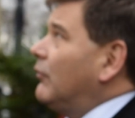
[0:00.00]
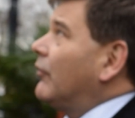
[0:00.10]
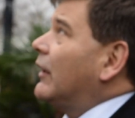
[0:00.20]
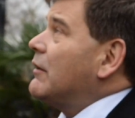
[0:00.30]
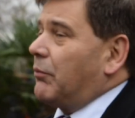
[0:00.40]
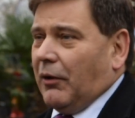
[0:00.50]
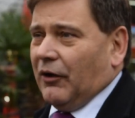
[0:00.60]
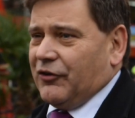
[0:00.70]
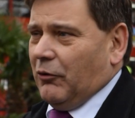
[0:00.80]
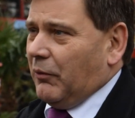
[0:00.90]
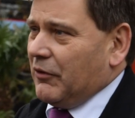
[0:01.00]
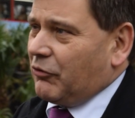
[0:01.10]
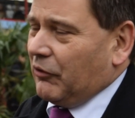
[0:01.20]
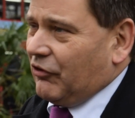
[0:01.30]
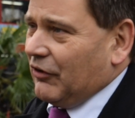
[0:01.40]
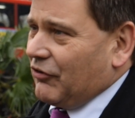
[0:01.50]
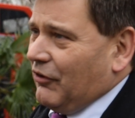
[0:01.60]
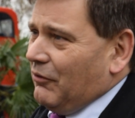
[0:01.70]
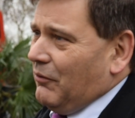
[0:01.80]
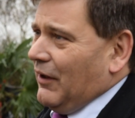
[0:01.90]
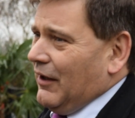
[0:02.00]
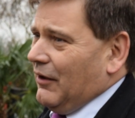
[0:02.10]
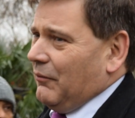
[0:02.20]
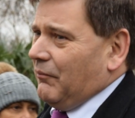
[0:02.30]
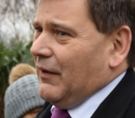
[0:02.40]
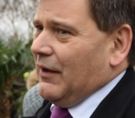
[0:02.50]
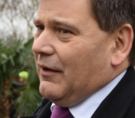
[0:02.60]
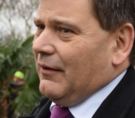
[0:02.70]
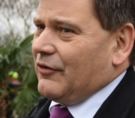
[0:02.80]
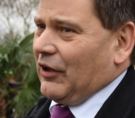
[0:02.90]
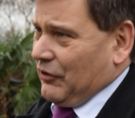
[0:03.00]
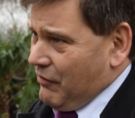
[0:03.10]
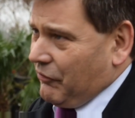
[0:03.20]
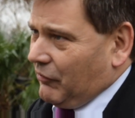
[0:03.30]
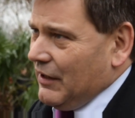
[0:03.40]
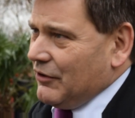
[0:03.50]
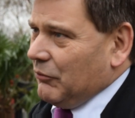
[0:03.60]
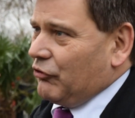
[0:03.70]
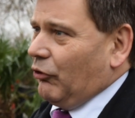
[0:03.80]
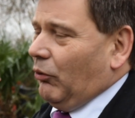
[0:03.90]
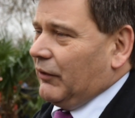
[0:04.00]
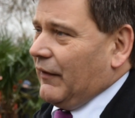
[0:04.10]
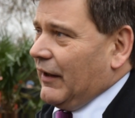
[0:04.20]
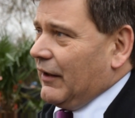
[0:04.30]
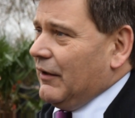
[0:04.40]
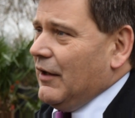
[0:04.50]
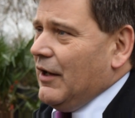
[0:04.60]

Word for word: Well, the Labour Party will be switching to uh, second referendum shortly. They're going